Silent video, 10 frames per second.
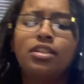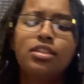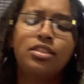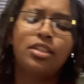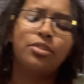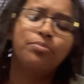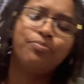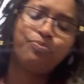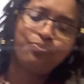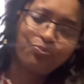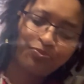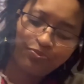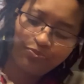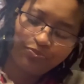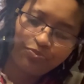So
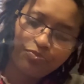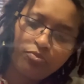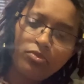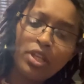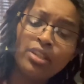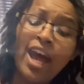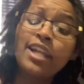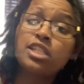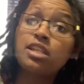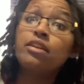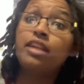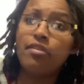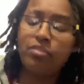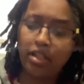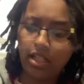that's
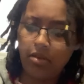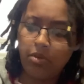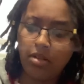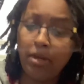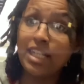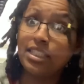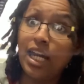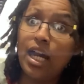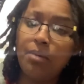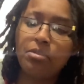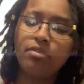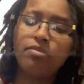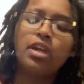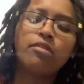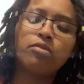definitely one of my top
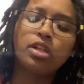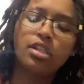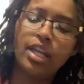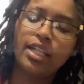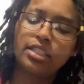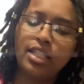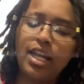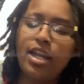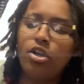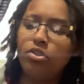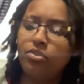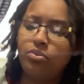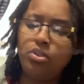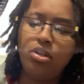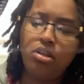favorite decks that I
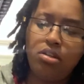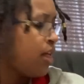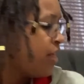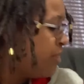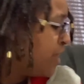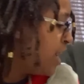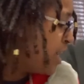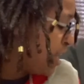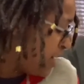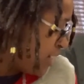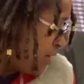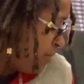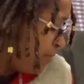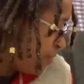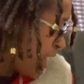own. Then
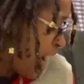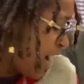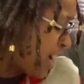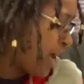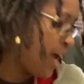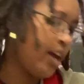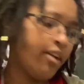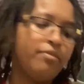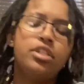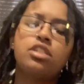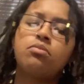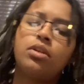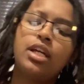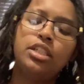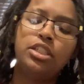I have this one
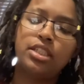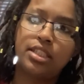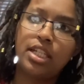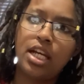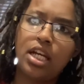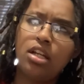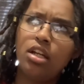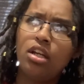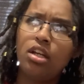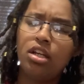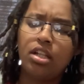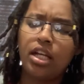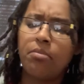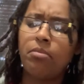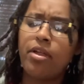I just got like
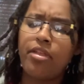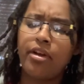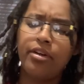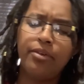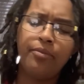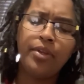a month ago.